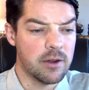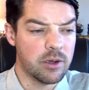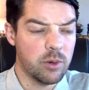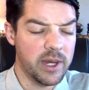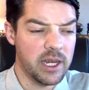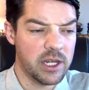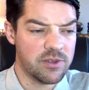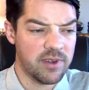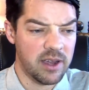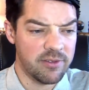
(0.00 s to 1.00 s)
Queen
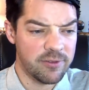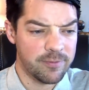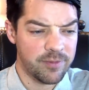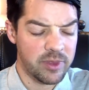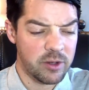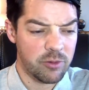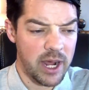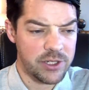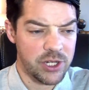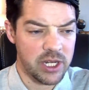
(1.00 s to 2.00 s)
h5,
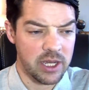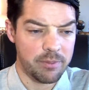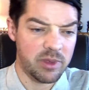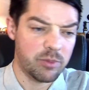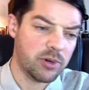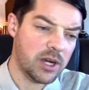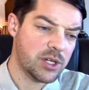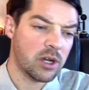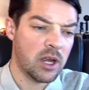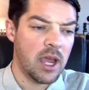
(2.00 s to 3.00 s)
ratcheting up the
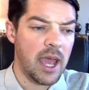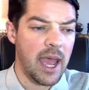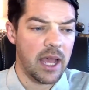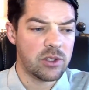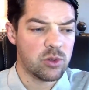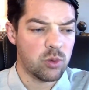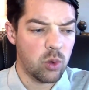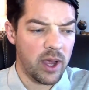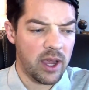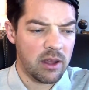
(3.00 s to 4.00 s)
pressure, as
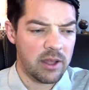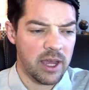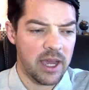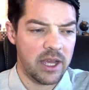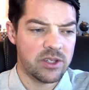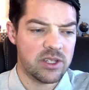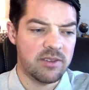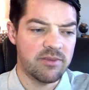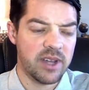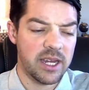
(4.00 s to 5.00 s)
well as
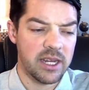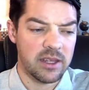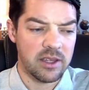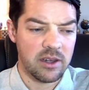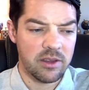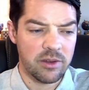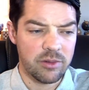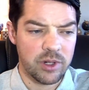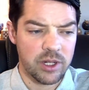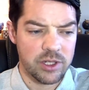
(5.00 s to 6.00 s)
inviting the other
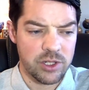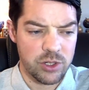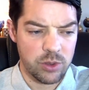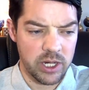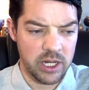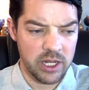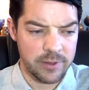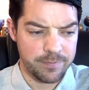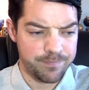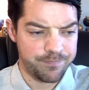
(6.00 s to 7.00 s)
rook to join in.
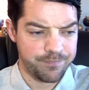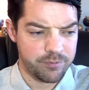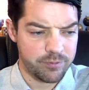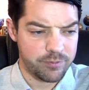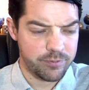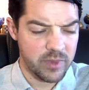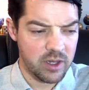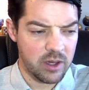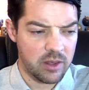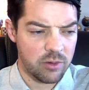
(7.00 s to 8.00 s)

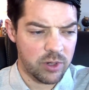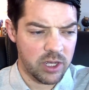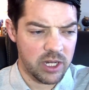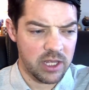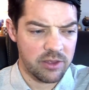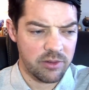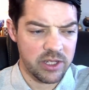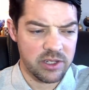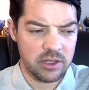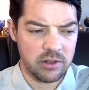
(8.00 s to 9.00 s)
The rook on e3
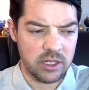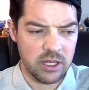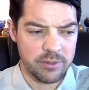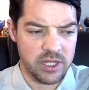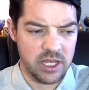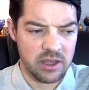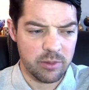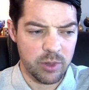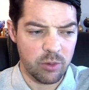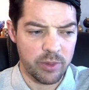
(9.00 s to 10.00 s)
is a little clumsy at the
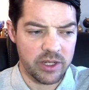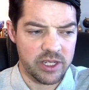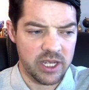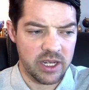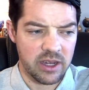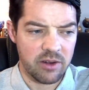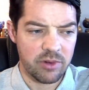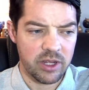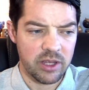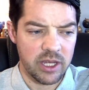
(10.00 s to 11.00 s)
moment. It cannot
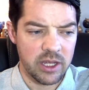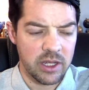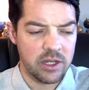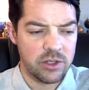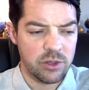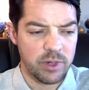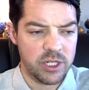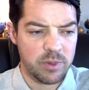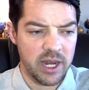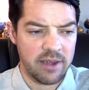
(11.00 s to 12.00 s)
really do
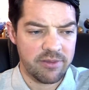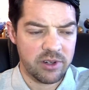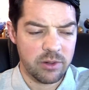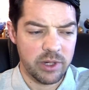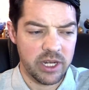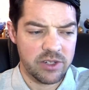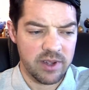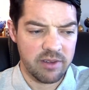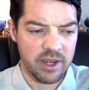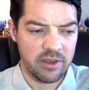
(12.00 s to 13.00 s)
much, but after queen
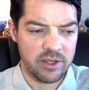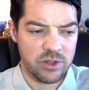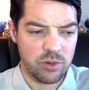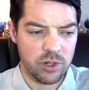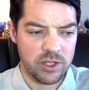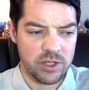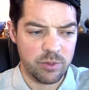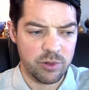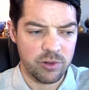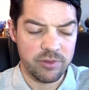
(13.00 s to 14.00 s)
h5, now this rook has
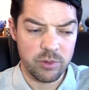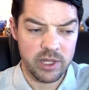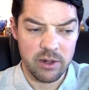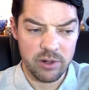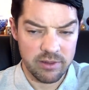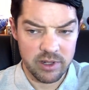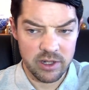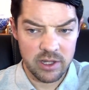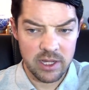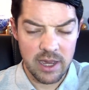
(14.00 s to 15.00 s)
improved without
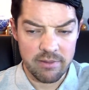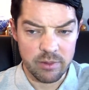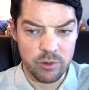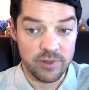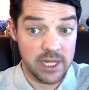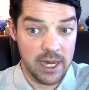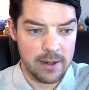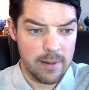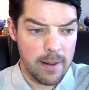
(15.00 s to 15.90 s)
even having moved yet.